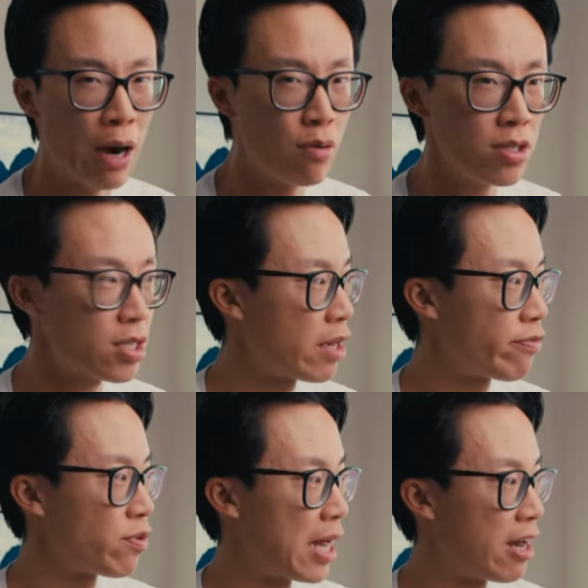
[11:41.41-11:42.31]
hours
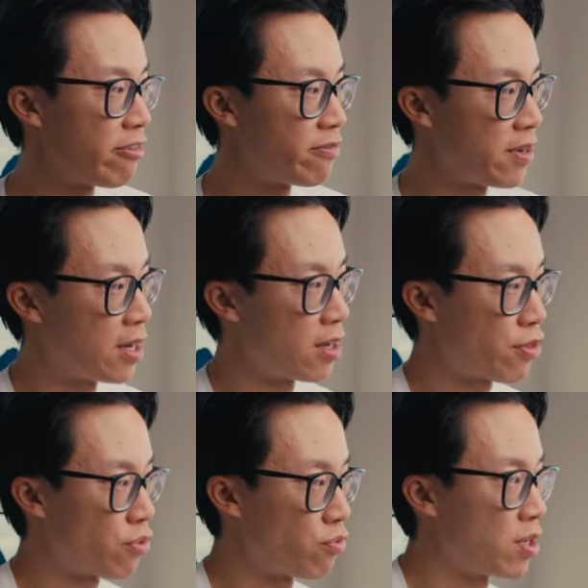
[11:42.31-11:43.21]
if you have
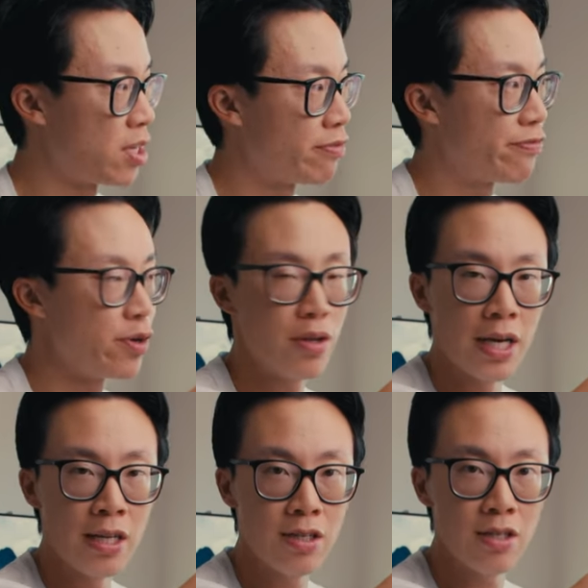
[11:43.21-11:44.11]
3 fill
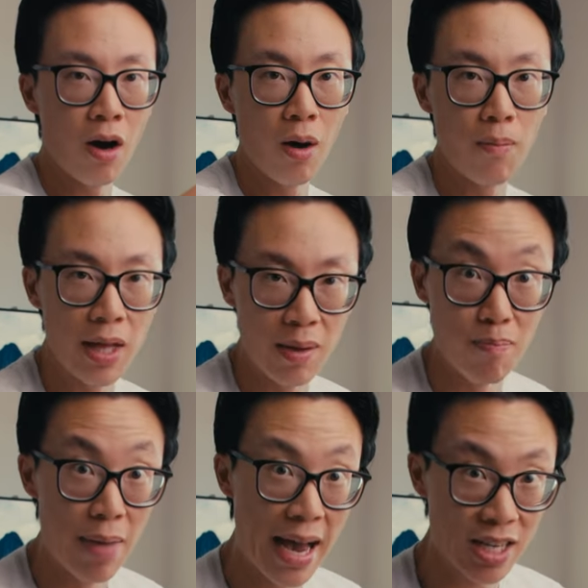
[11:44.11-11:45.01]
lights on like
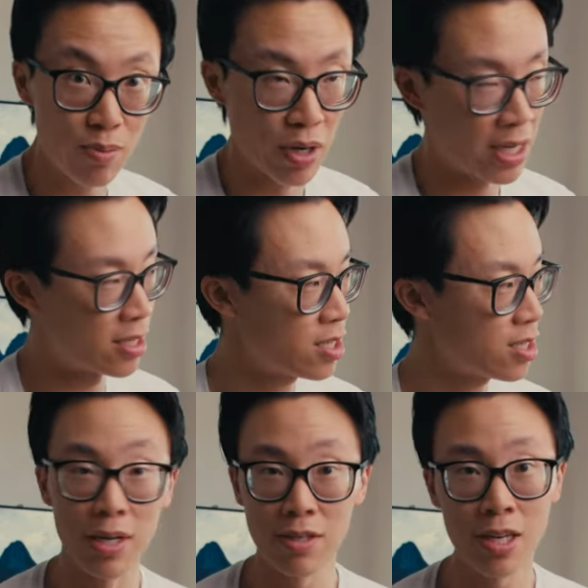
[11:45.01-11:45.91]
max brightness.
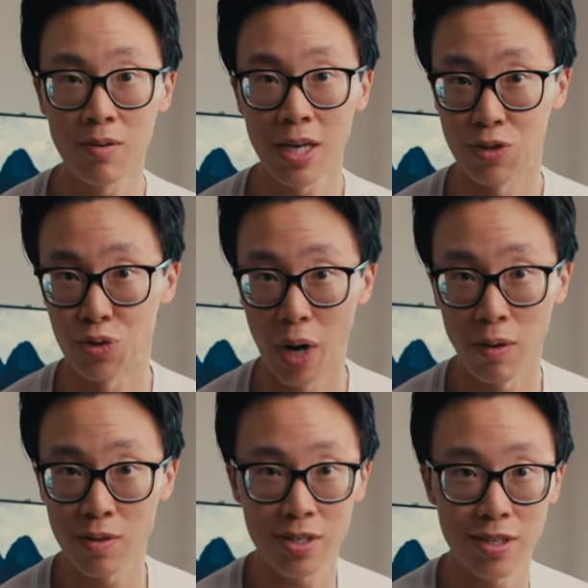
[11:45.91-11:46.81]
But you know, yeah, 2
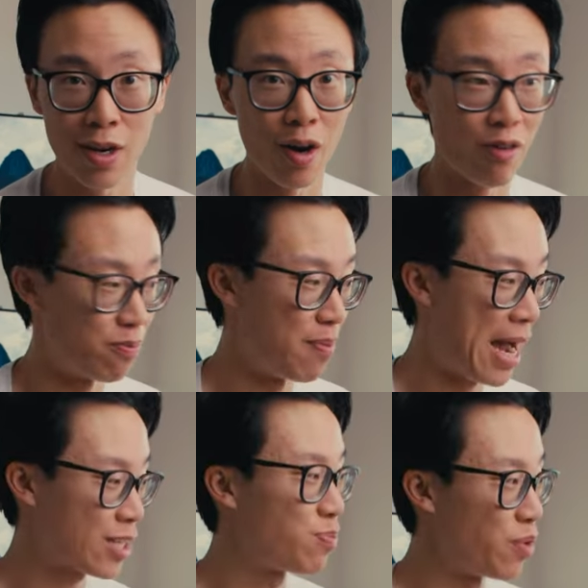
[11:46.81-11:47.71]
hours of
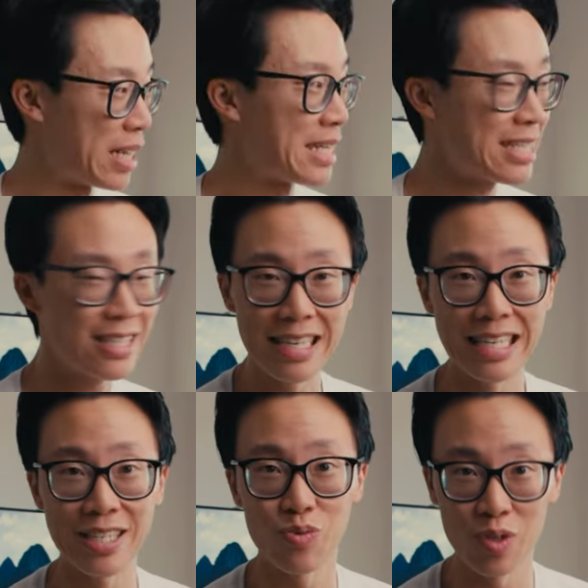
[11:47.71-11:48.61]
max brightness
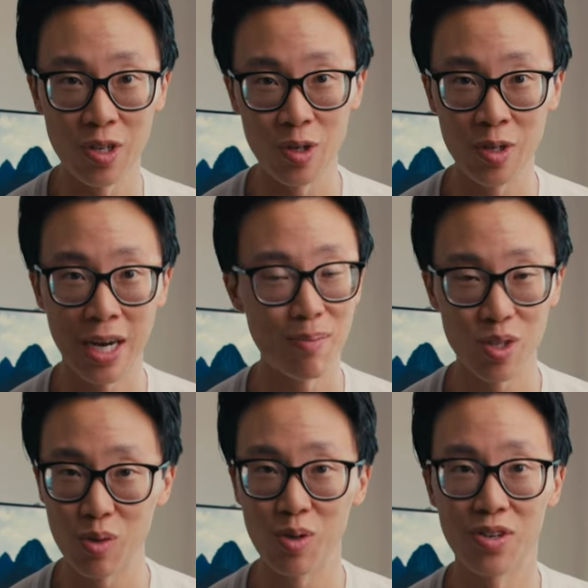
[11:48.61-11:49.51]
is really good. I'm
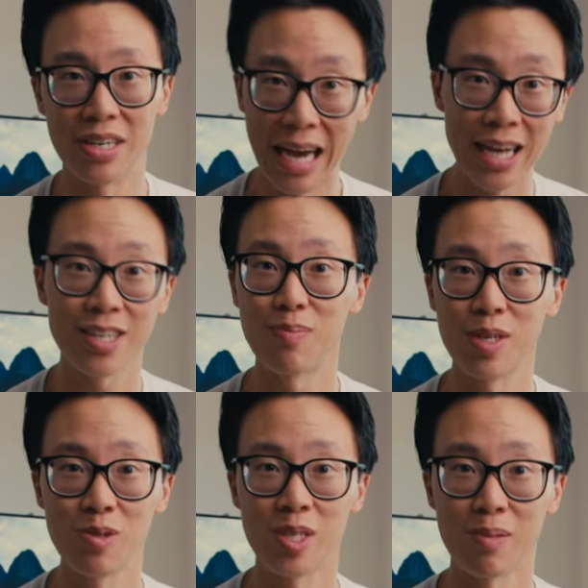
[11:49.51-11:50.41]
assuming you're not gonna be
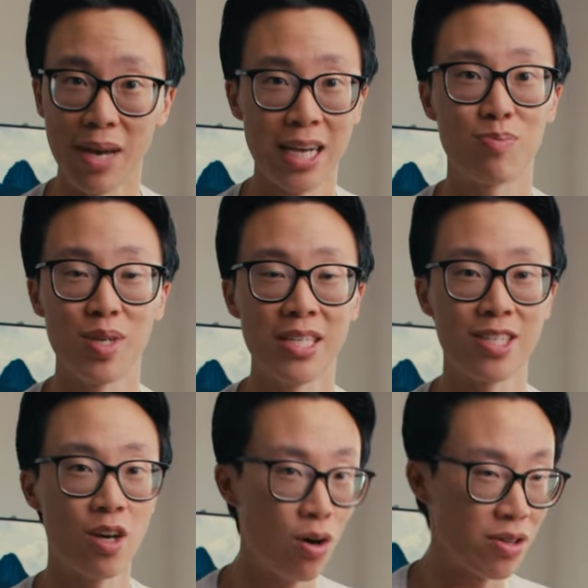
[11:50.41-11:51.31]
using max
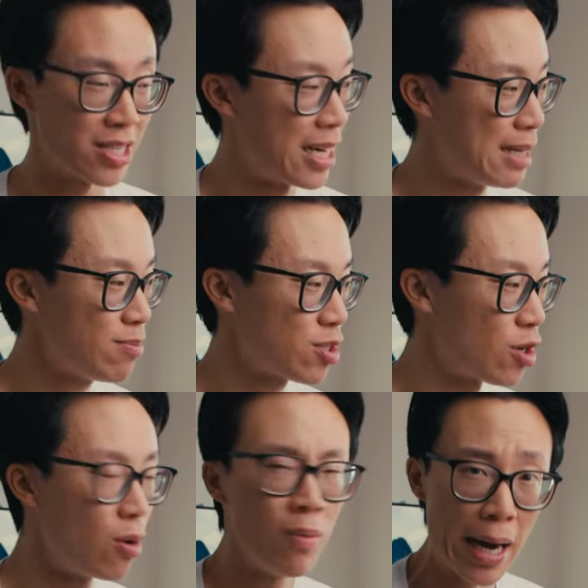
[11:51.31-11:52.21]
brightness all the time.
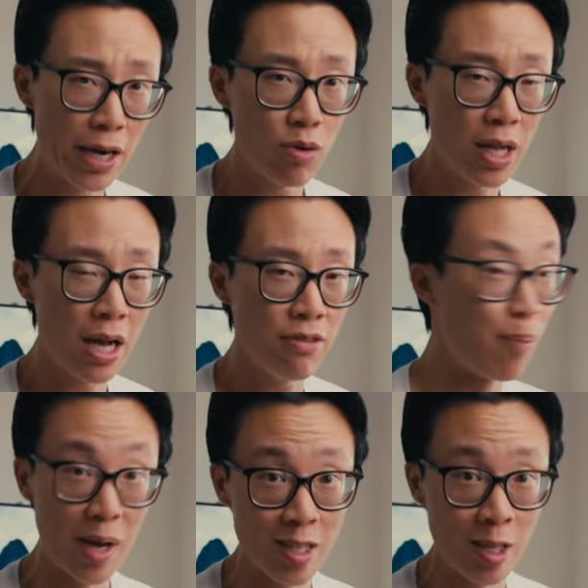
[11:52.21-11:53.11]
So battery life,
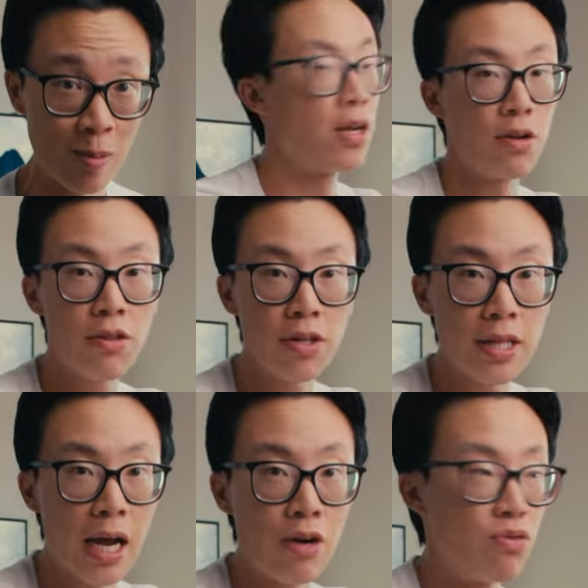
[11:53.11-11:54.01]
amazing. Another thing
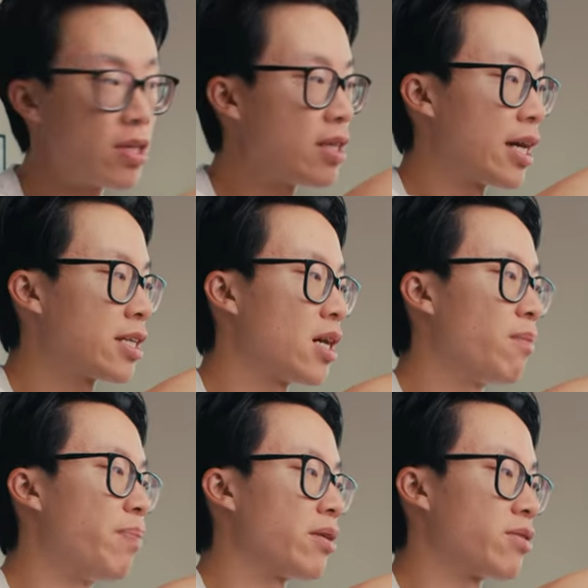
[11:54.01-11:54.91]
that I really liked
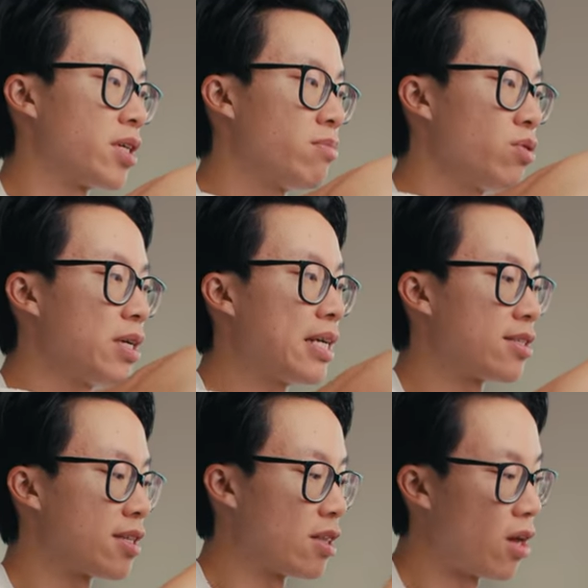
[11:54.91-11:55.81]
about the gimbal
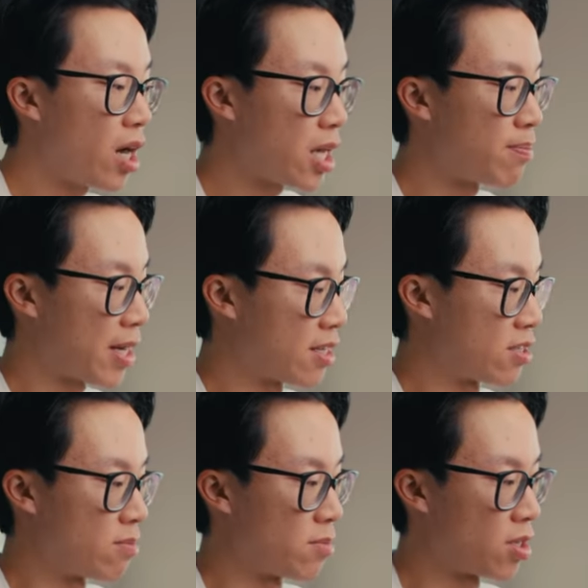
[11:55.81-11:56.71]
is the locking
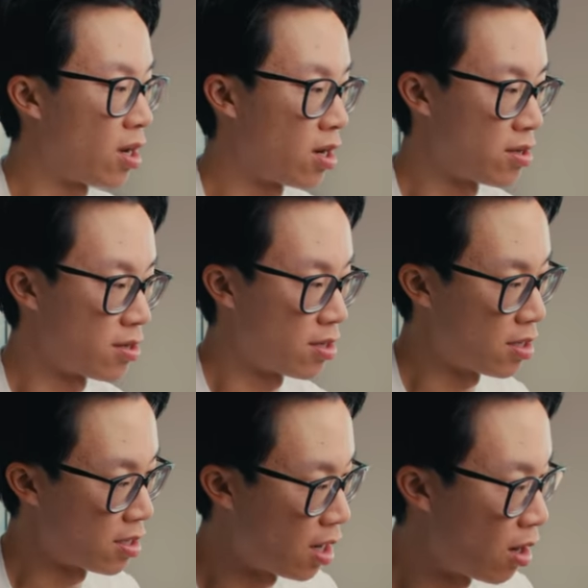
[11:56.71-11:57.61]
mechanisms on
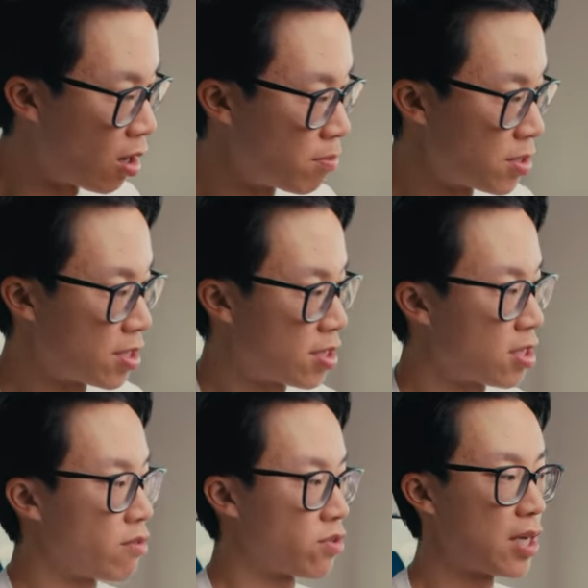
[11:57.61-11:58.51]
the arms
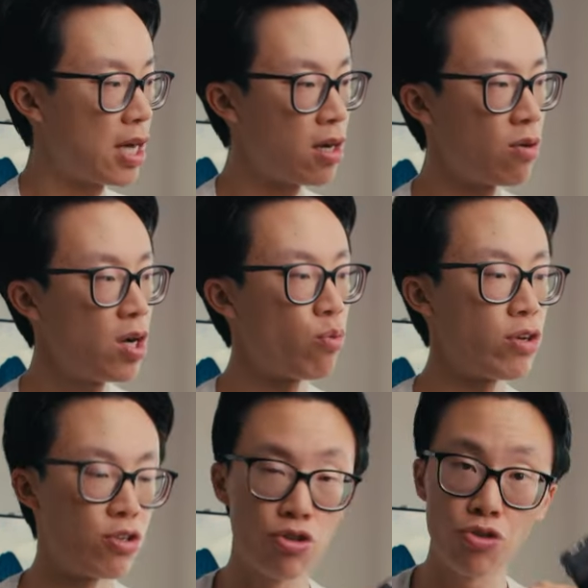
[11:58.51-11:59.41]
itself. So now
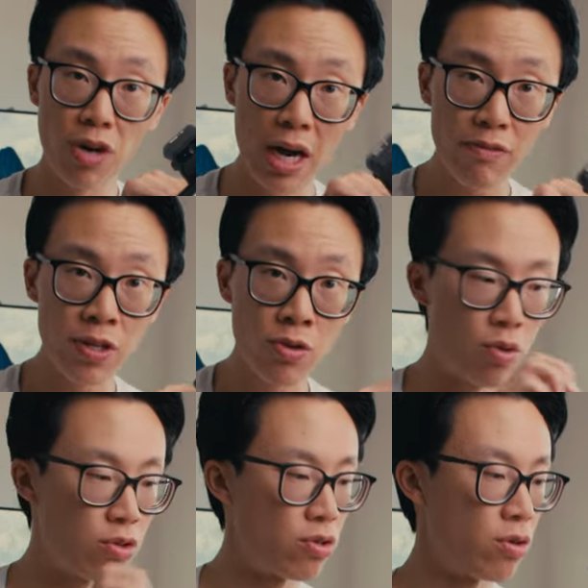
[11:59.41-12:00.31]
when you're traveling
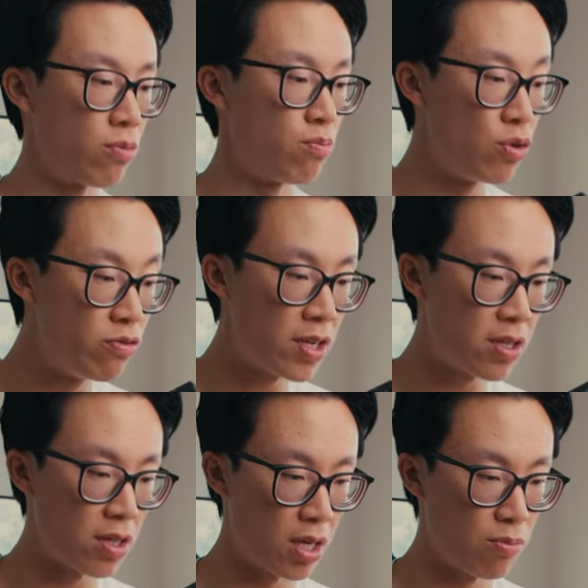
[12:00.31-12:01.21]
or you're moving
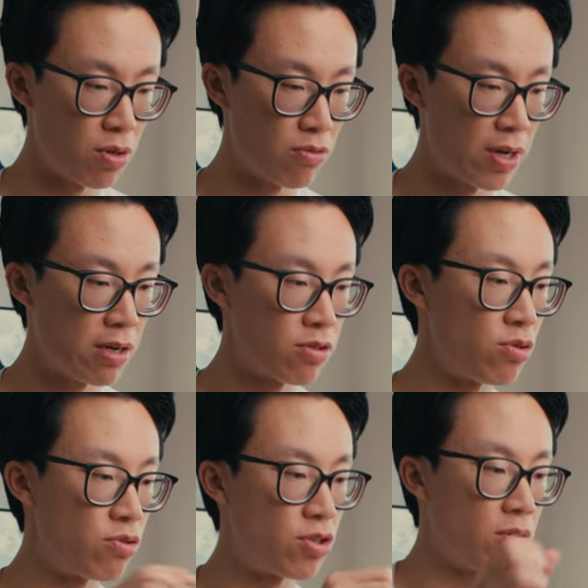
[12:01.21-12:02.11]
the gimbal around,
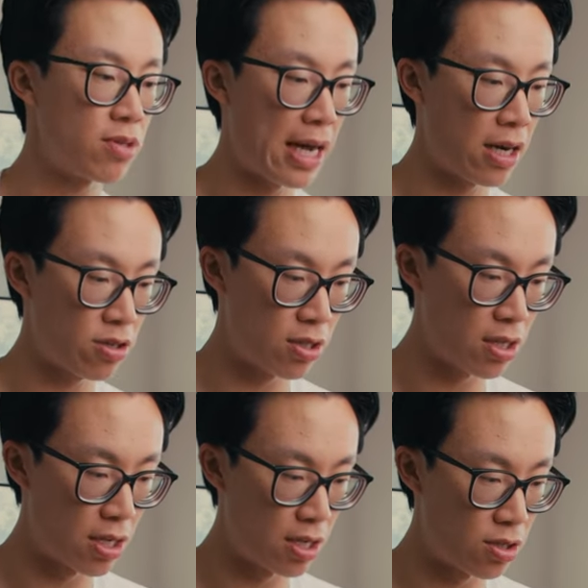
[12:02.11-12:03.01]
you don't actually
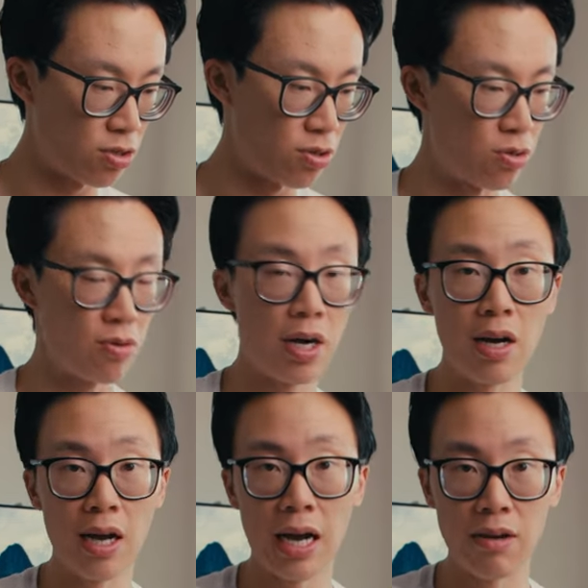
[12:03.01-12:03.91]
need to
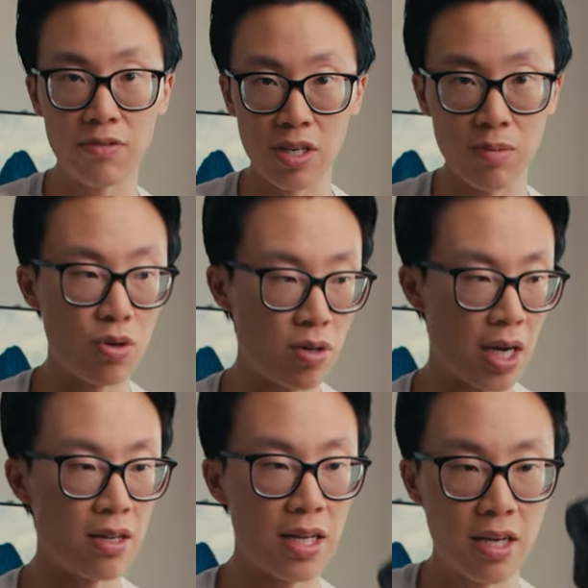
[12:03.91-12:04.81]
have the gimbal
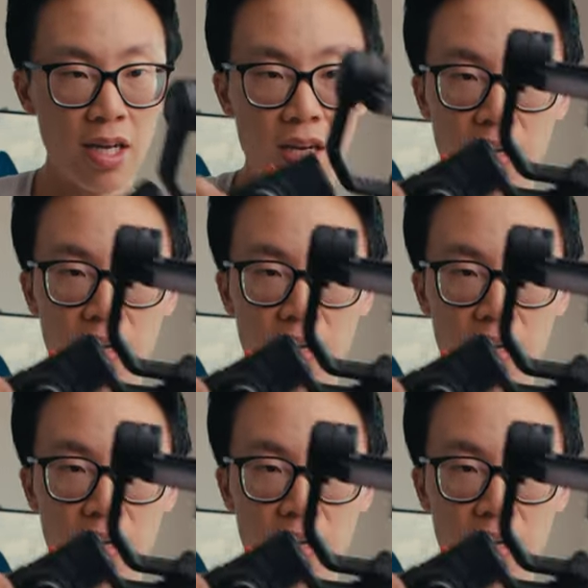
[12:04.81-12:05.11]
kind of like